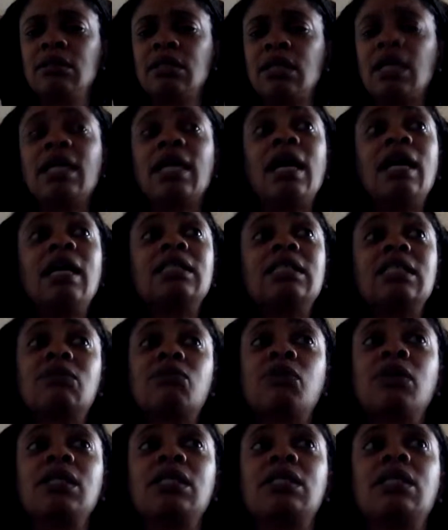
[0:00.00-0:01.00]
And I just
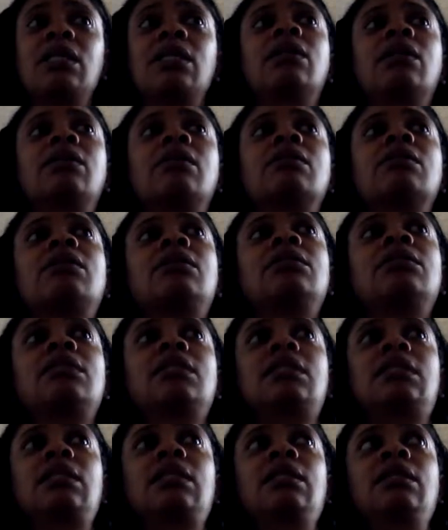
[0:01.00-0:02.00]
want to learn to
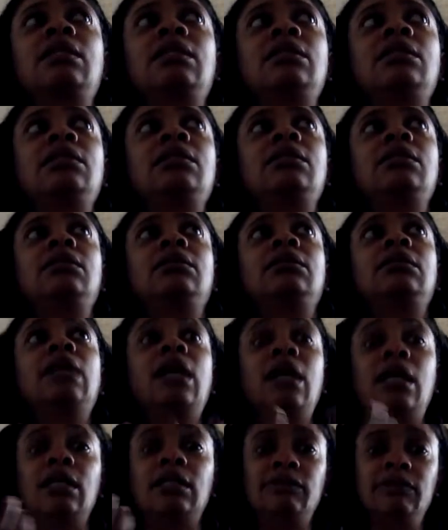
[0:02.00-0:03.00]
just
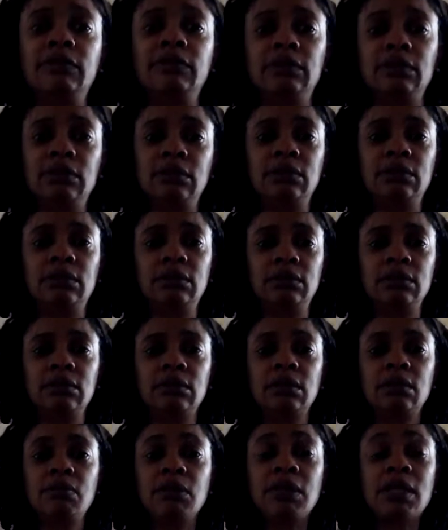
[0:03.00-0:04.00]
love
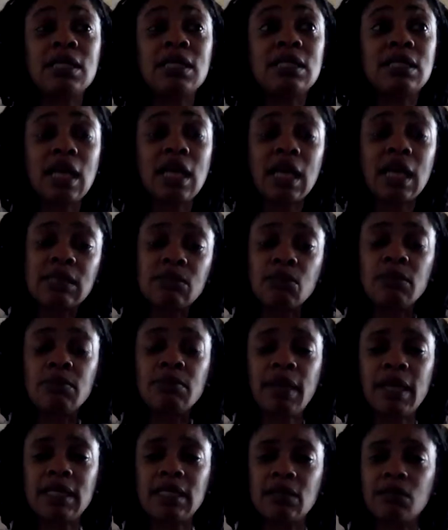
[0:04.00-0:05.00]
because that's what
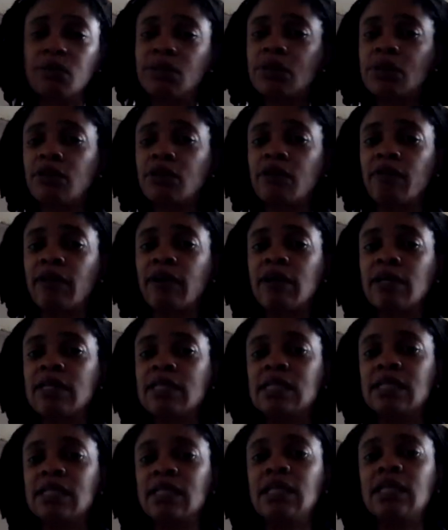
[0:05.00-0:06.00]
makes the world go around
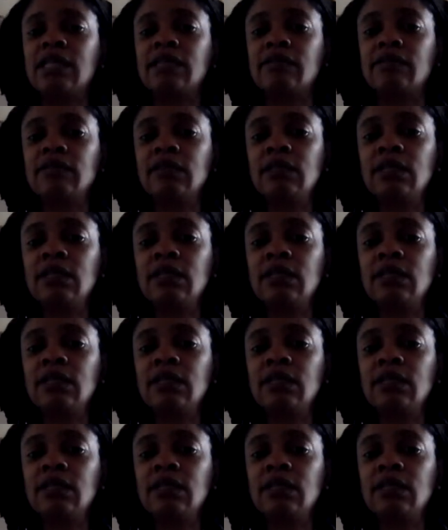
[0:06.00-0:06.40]
is love.